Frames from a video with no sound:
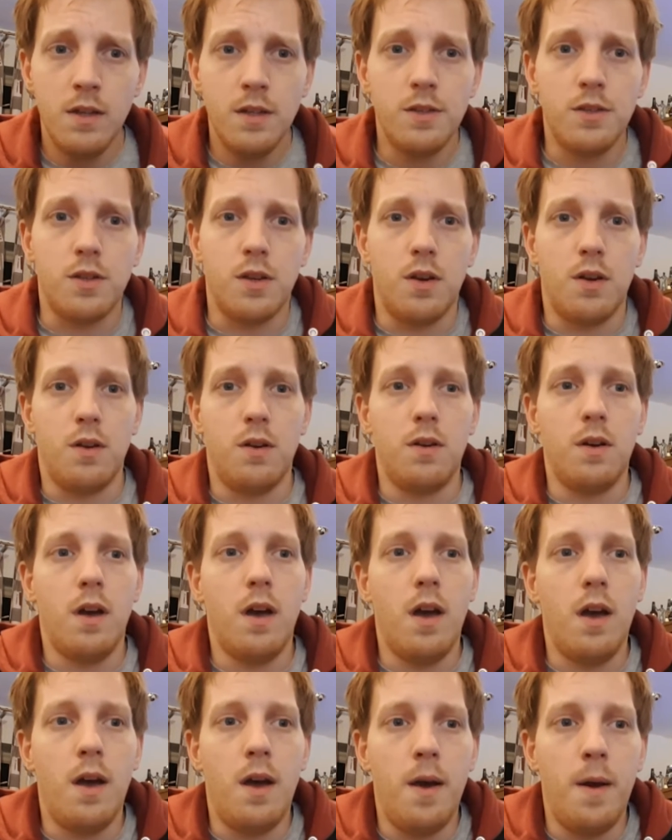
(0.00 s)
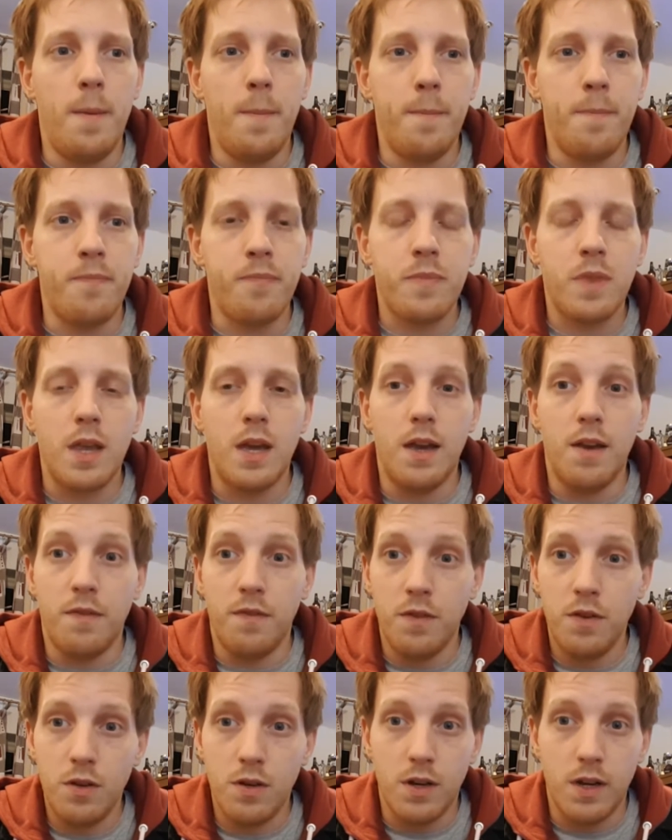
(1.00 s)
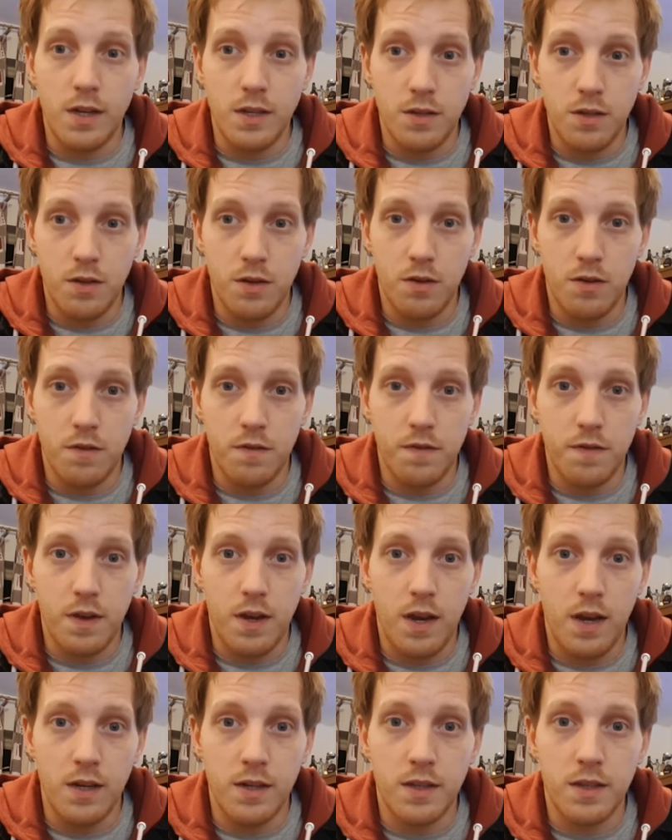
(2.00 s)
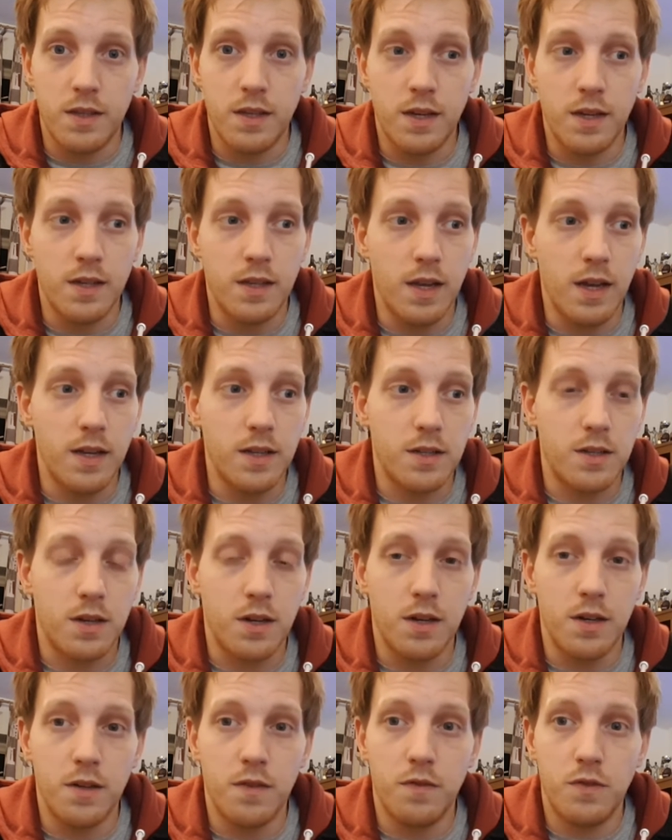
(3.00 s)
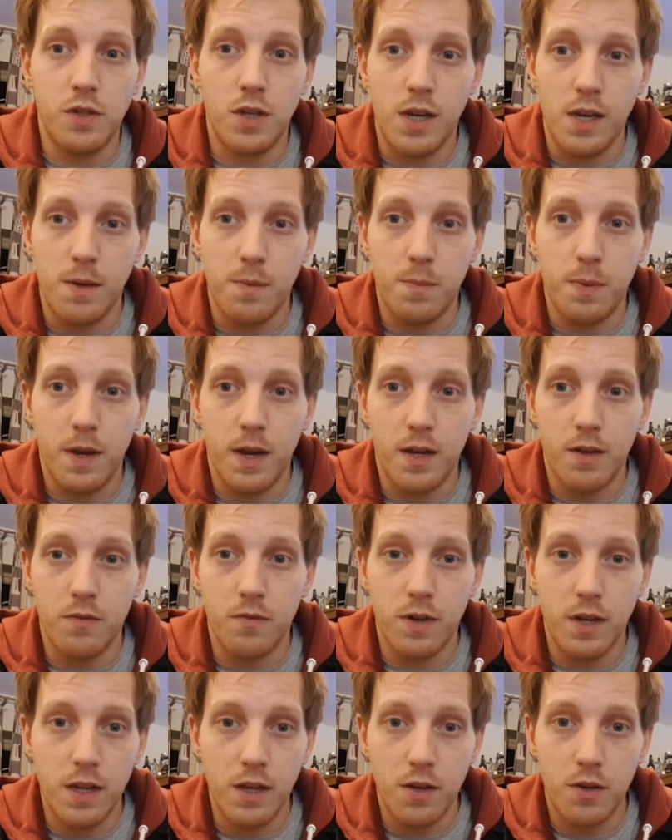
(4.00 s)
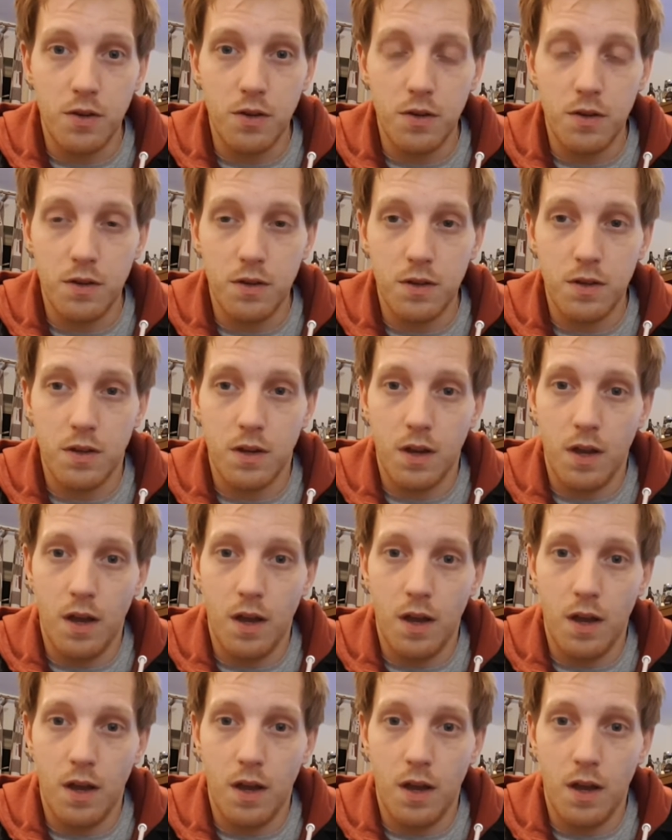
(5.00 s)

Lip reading: So if you guys know of anything that's kind of cheap and really good